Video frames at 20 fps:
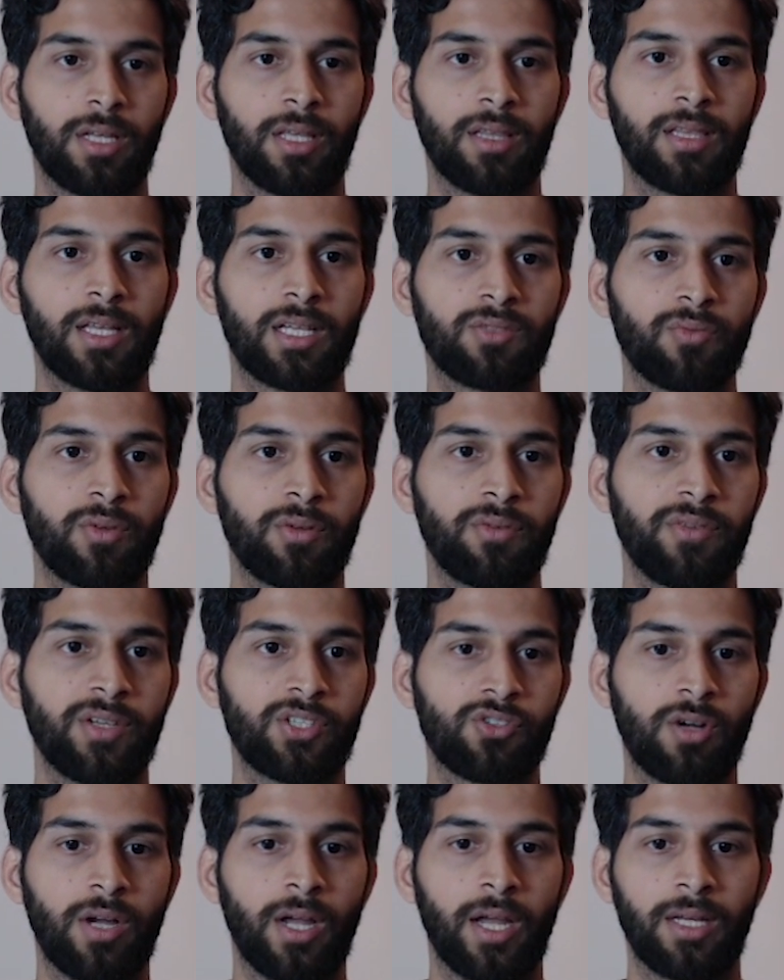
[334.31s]
And that's what we're
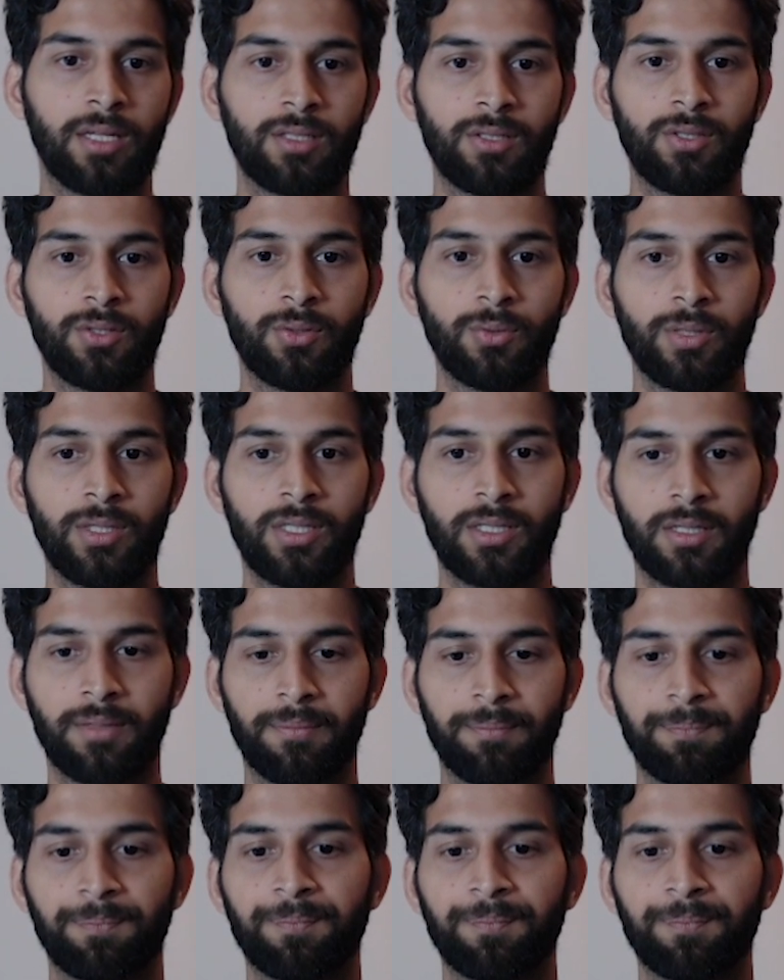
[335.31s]
trying to do here.